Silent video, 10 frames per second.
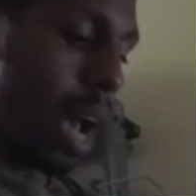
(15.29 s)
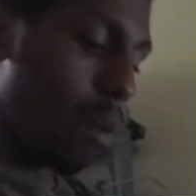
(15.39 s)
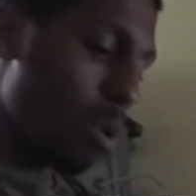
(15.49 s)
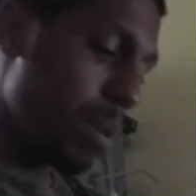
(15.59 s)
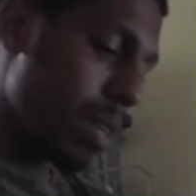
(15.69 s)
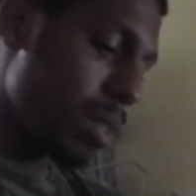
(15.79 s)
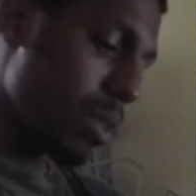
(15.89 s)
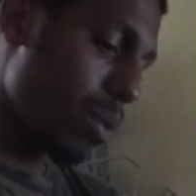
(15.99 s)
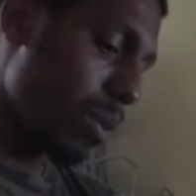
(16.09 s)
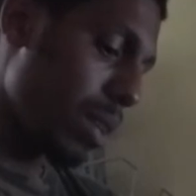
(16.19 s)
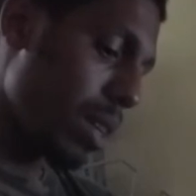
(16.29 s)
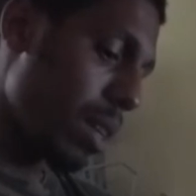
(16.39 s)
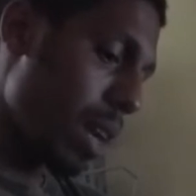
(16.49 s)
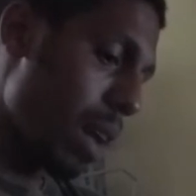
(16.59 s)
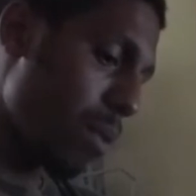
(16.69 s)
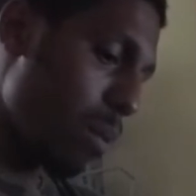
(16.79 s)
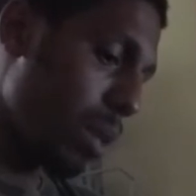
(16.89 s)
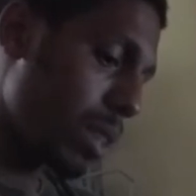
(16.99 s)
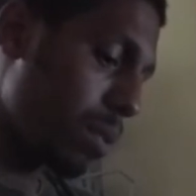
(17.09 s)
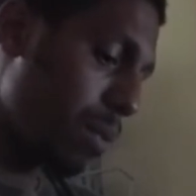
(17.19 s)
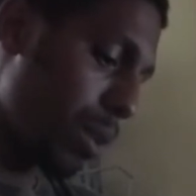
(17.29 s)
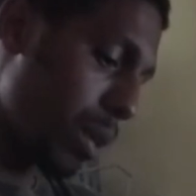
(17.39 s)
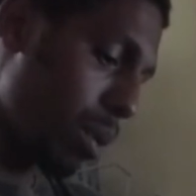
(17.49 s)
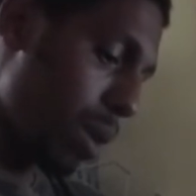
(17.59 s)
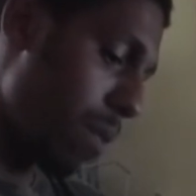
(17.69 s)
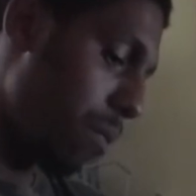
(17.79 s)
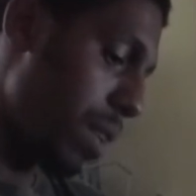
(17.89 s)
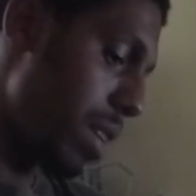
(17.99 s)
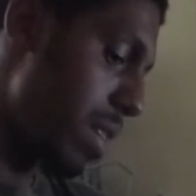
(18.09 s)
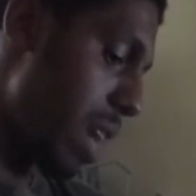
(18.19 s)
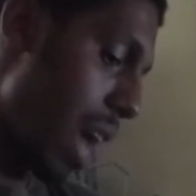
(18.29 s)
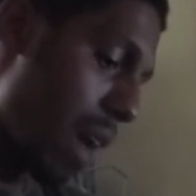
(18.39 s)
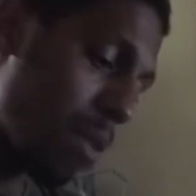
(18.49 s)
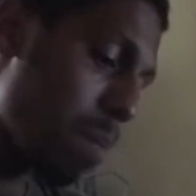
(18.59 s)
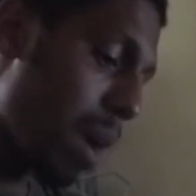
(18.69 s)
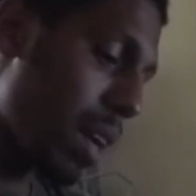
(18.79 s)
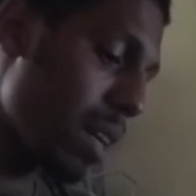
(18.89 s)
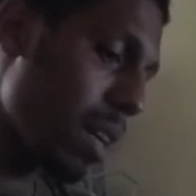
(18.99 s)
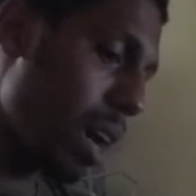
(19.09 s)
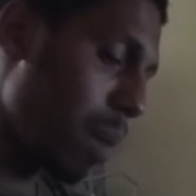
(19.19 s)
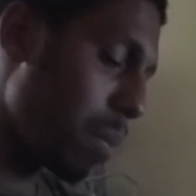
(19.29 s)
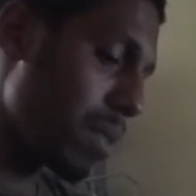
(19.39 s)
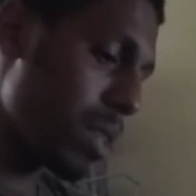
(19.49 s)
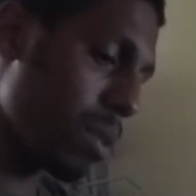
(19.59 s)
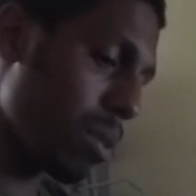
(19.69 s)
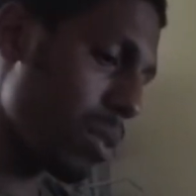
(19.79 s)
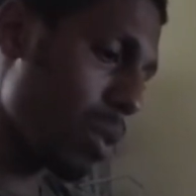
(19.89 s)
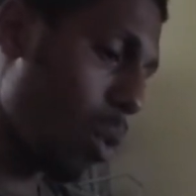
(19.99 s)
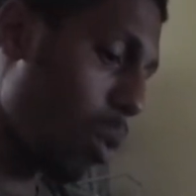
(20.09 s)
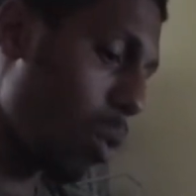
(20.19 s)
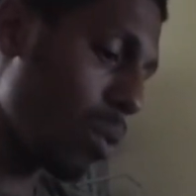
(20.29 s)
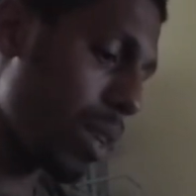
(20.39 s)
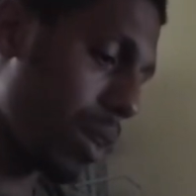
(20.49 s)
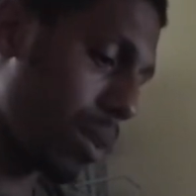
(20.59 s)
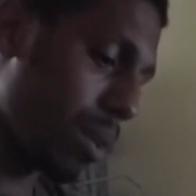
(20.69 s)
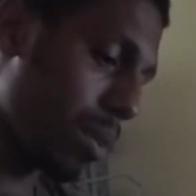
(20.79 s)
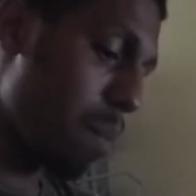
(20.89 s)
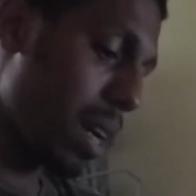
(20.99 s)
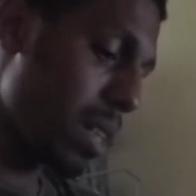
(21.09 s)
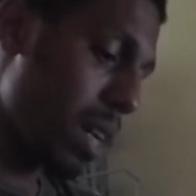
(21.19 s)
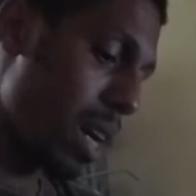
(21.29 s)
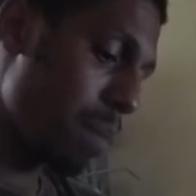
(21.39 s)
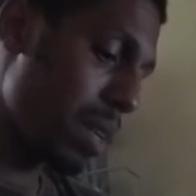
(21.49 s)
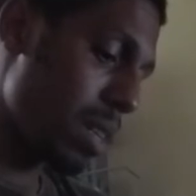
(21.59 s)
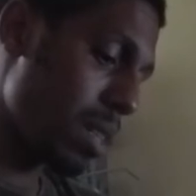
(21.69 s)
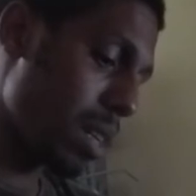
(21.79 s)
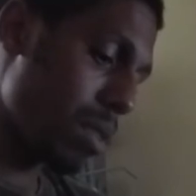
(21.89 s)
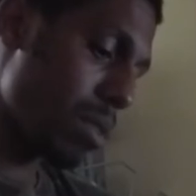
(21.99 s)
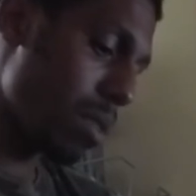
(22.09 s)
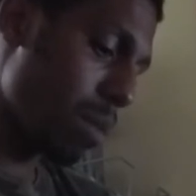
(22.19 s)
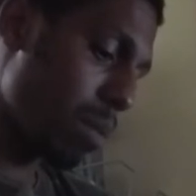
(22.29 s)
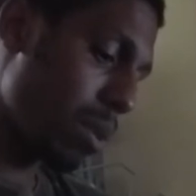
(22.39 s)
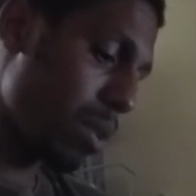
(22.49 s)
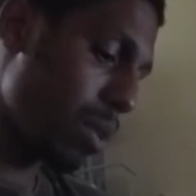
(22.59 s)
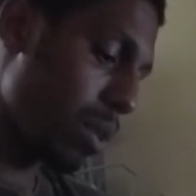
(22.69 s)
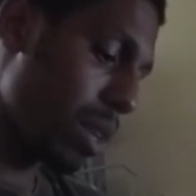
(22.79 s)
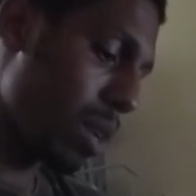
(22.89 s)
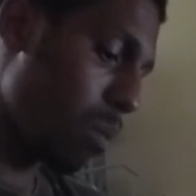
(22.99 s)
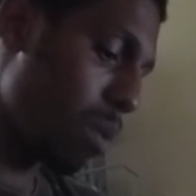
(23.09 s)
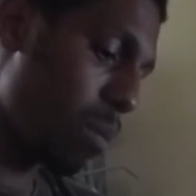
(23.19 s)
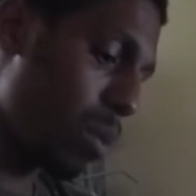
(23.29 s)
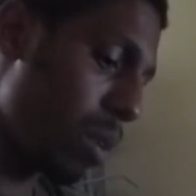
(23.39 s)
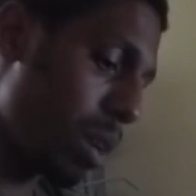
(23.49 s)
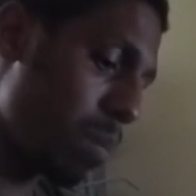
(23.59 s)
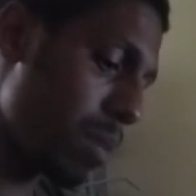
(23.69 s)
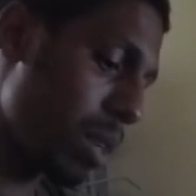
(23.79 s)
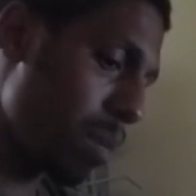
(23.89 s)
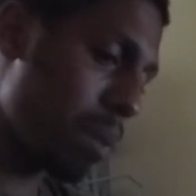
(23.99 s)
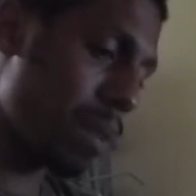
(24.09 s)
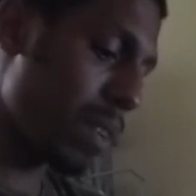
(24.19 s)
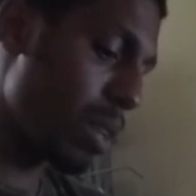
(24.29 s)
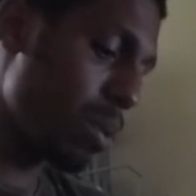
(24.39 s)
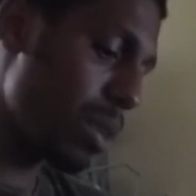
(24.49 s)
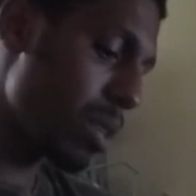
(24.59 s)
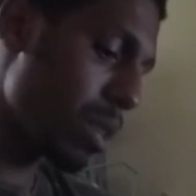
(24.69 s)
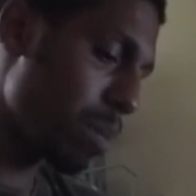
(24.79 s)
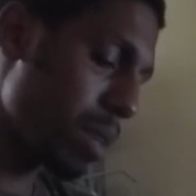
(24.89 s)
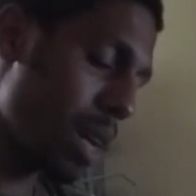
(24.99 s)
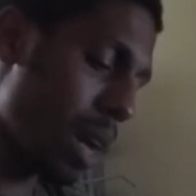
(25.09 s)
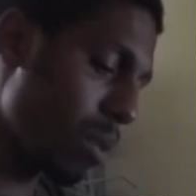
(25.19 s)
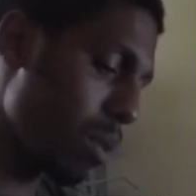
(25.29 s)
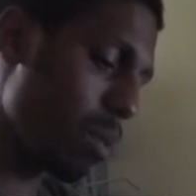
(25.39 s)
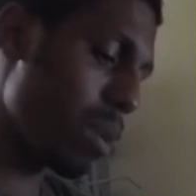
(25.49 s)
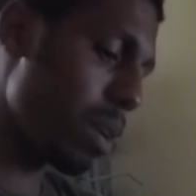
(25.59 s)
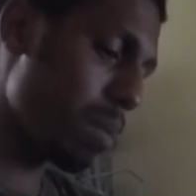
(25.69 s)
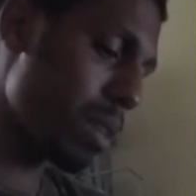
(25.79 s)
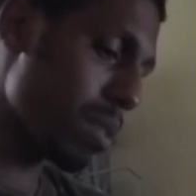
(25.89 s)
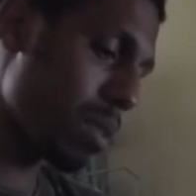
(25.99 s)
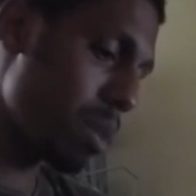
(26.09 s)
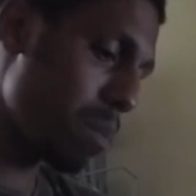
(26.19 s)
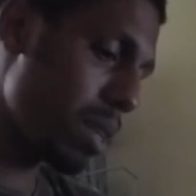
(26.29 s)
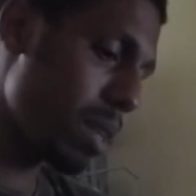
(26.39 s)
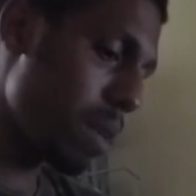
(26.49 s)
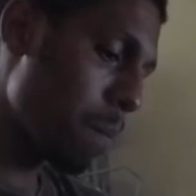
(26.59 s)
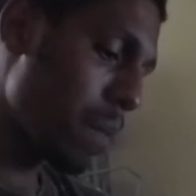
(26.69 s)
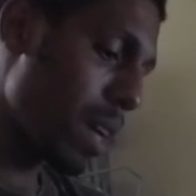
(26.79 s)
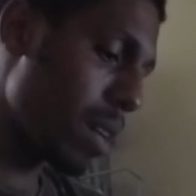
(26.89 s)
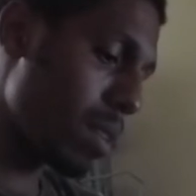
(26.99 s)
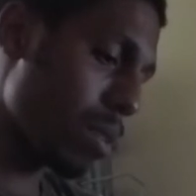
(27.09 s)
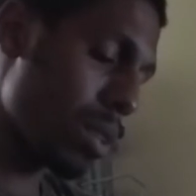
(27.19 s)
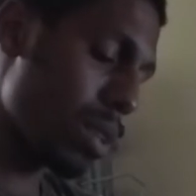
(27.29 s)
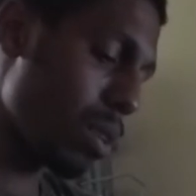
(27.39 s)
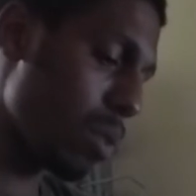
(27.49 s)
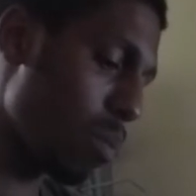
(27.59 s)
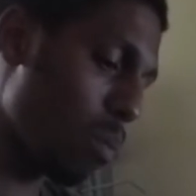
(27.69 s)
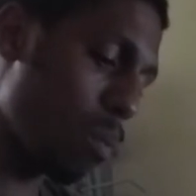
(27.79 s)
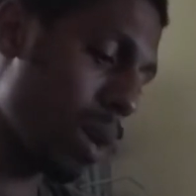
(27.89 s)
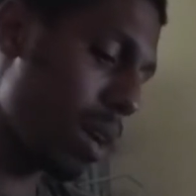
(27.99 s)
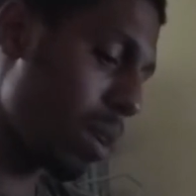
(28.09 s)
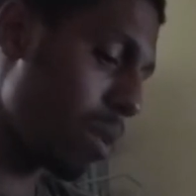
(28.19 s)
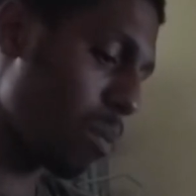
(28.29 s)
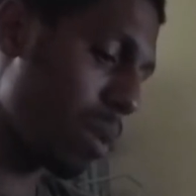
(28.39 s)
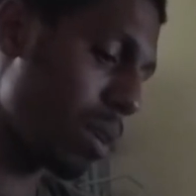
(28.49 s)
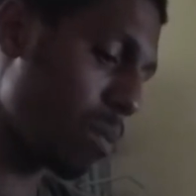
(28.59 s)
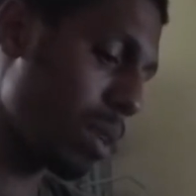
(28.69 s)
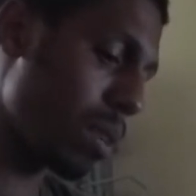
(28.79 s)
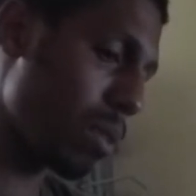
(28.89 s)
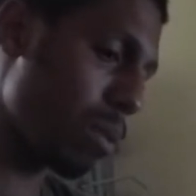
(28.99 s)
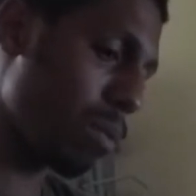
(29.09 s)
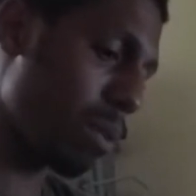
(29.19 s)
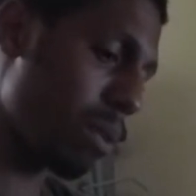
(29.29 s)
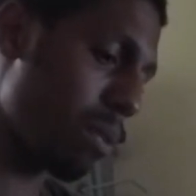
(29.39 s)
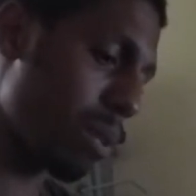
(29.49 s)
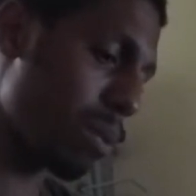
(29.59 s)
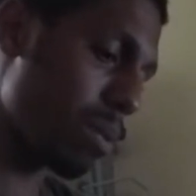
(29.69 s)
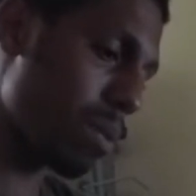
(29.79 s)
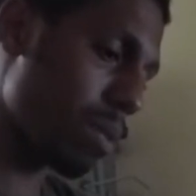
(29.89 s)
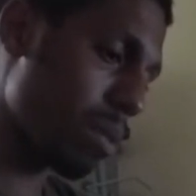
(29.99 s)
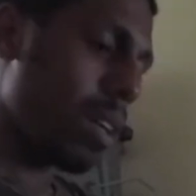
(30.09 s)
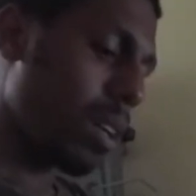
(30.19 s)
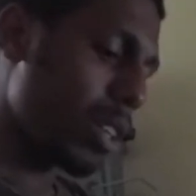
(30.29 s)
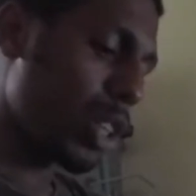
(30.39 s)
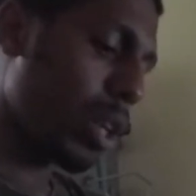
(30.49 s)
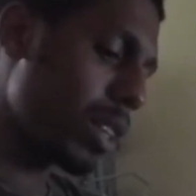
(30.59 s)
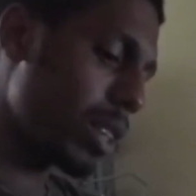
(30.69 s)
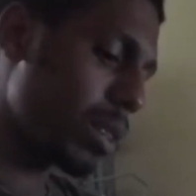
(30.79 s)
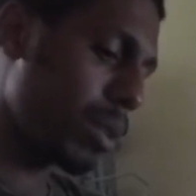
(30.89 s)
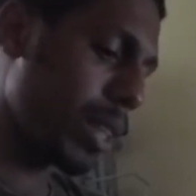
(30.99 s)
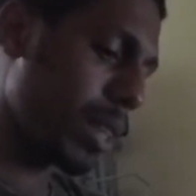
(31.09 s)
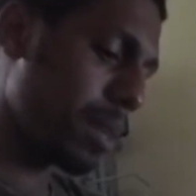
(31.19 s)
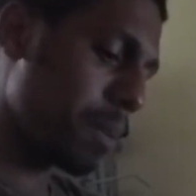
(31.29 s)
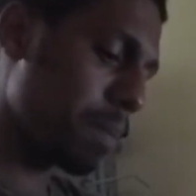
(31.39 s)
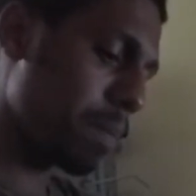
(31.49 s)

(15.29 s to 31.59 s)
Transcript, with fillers: I will be continuing everyone's review and finish everybody up until this whole year. By the time it hits the end of December, you're gonna get one more update, probably a New Year's update. I don't know what update's gonna be, and it's gonna tell you what to do for reviews. Uncharted 3.